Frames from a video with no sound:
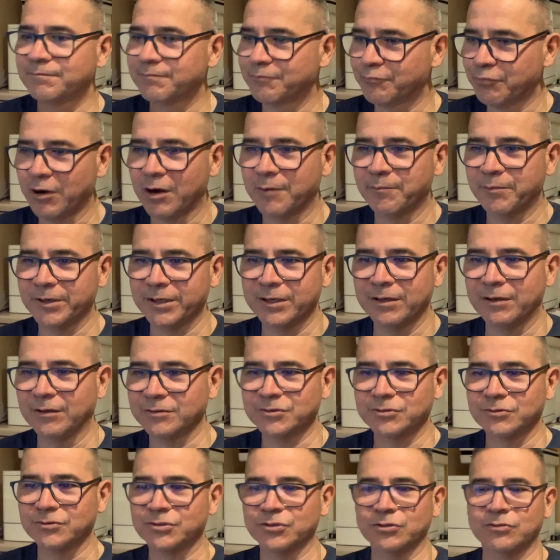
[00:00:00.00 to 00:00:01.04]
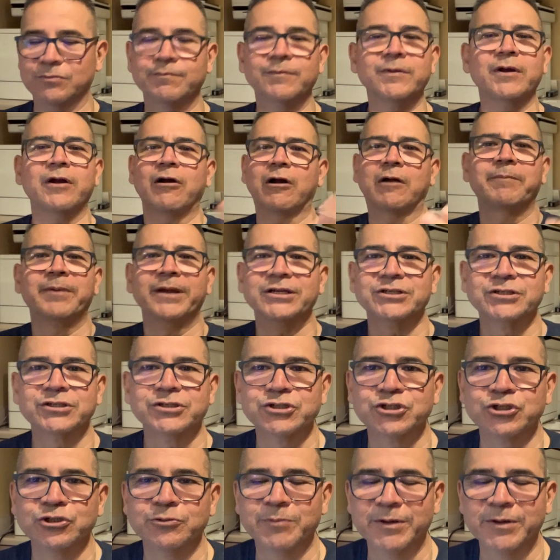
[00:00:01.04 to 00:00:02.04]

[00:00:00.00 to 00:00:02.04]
property also, so there are patients too.